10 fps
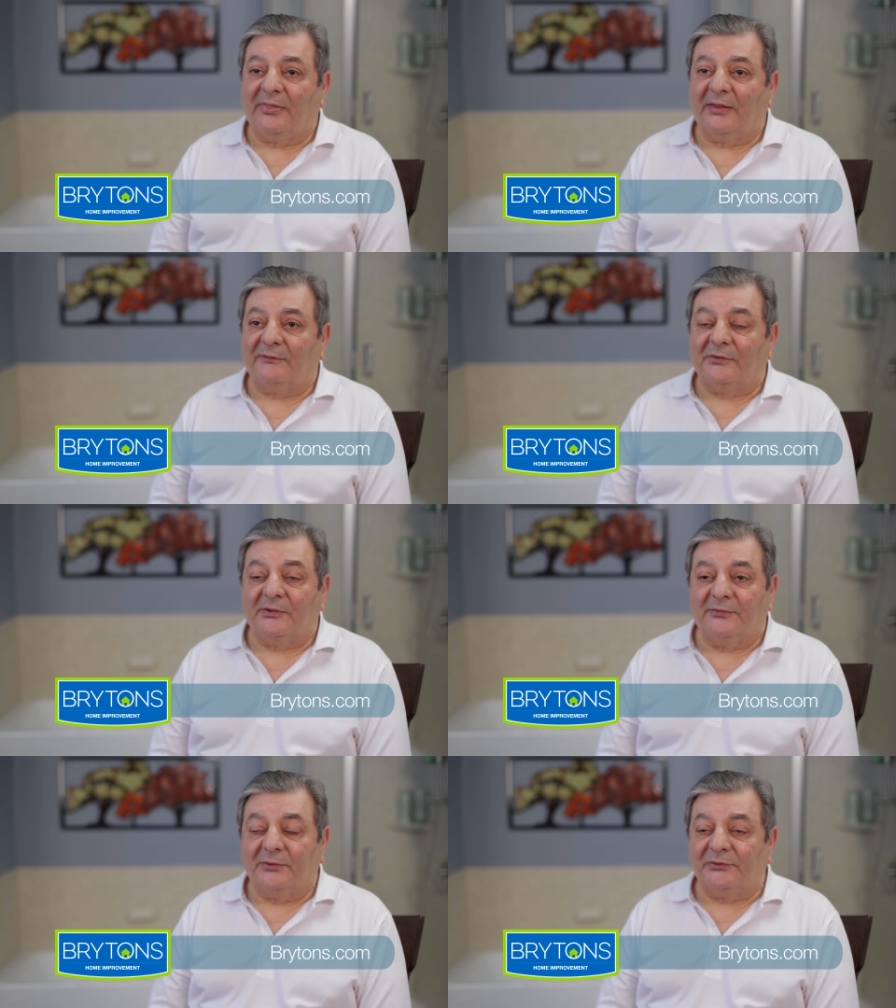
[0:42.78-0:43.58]
After
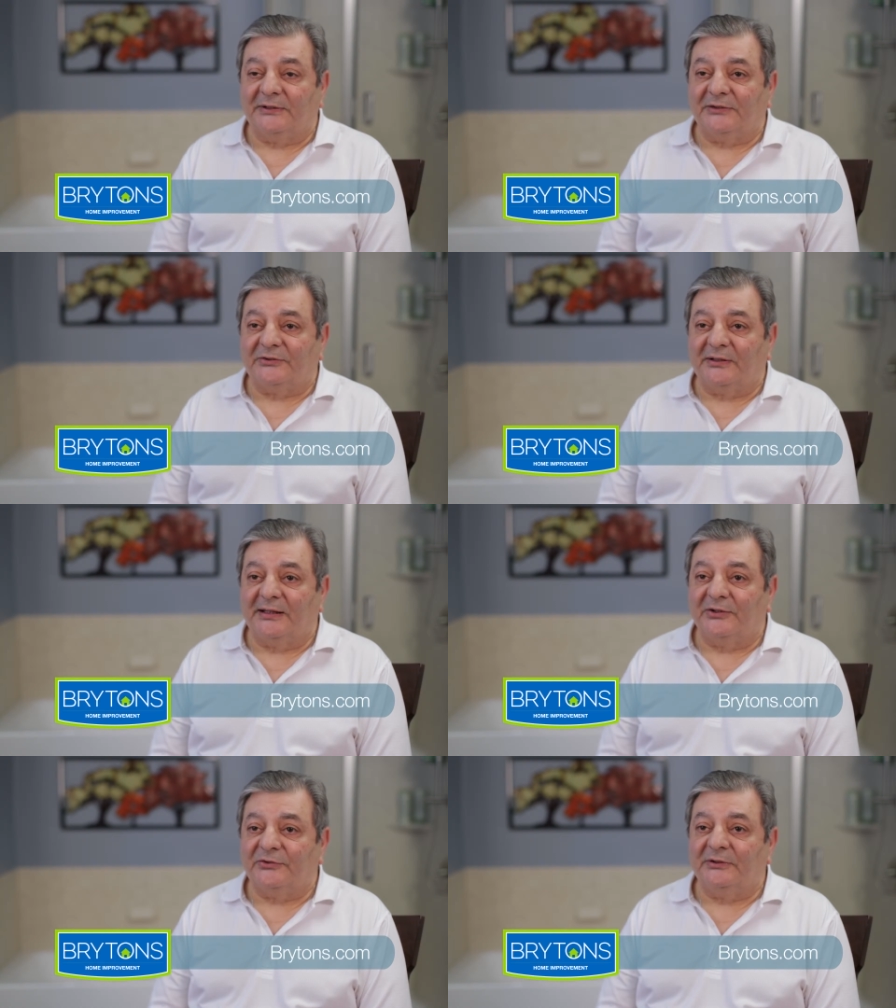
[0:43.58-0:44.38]
the first
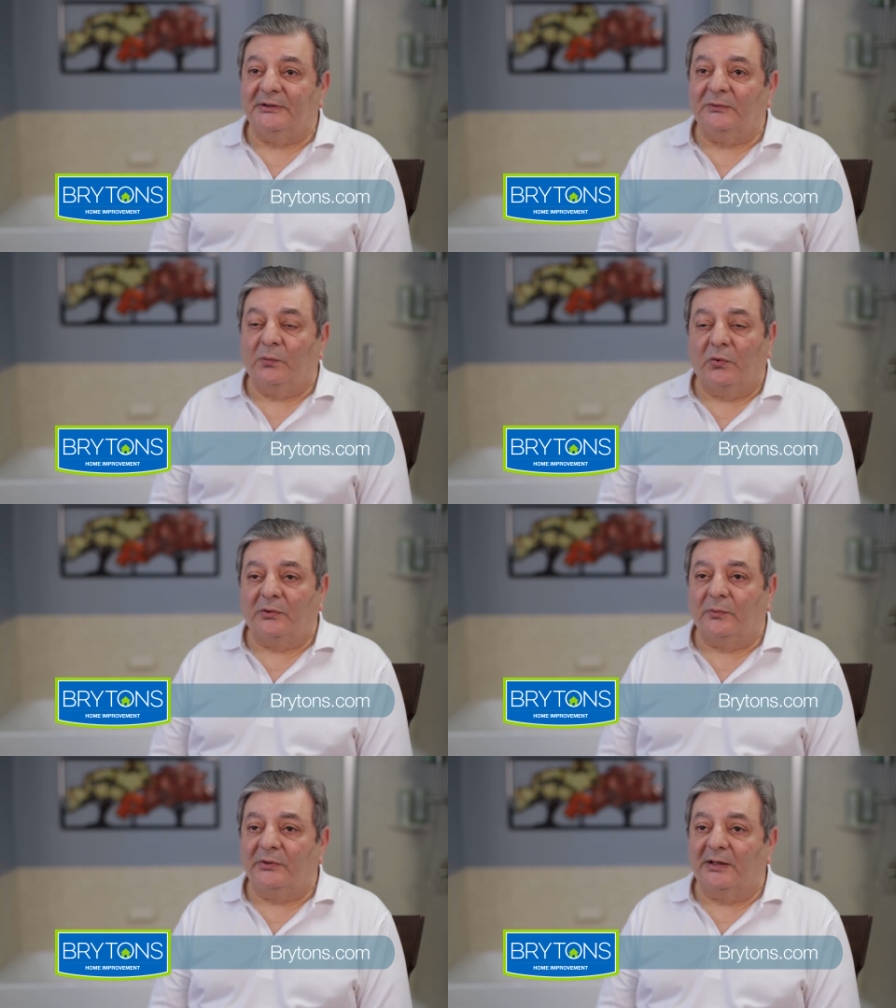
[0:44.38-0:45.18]
installation,
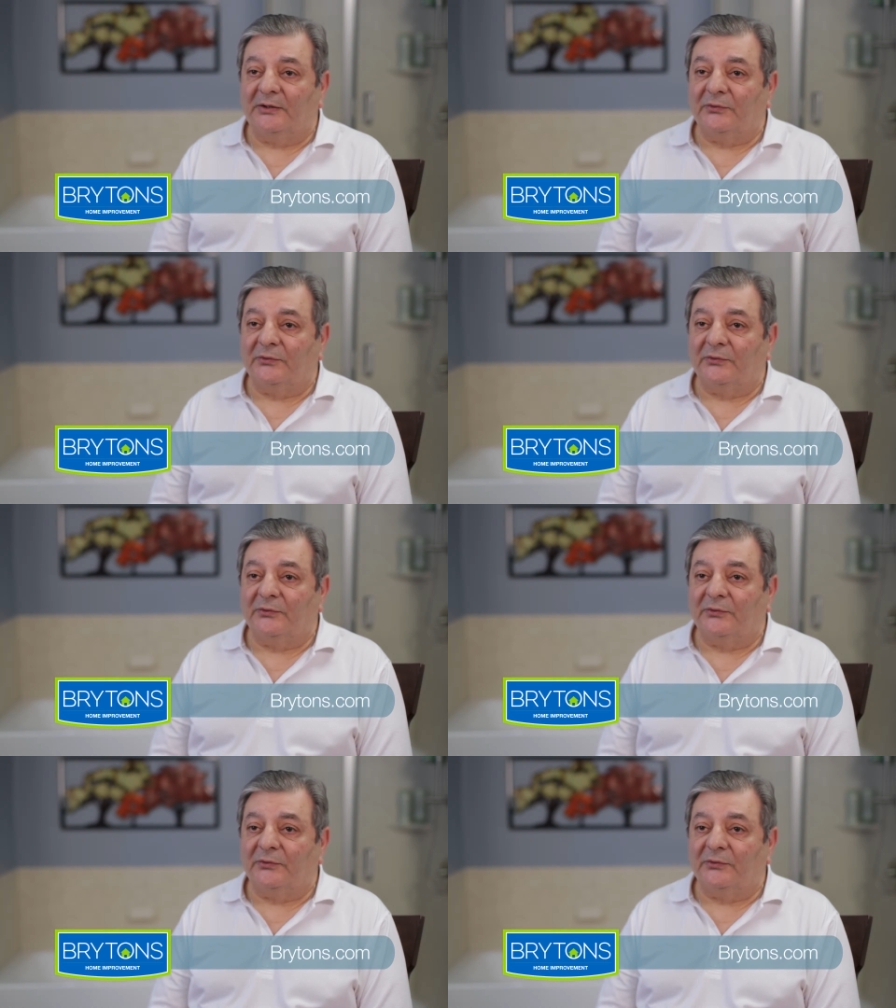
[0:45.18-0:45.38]
water would not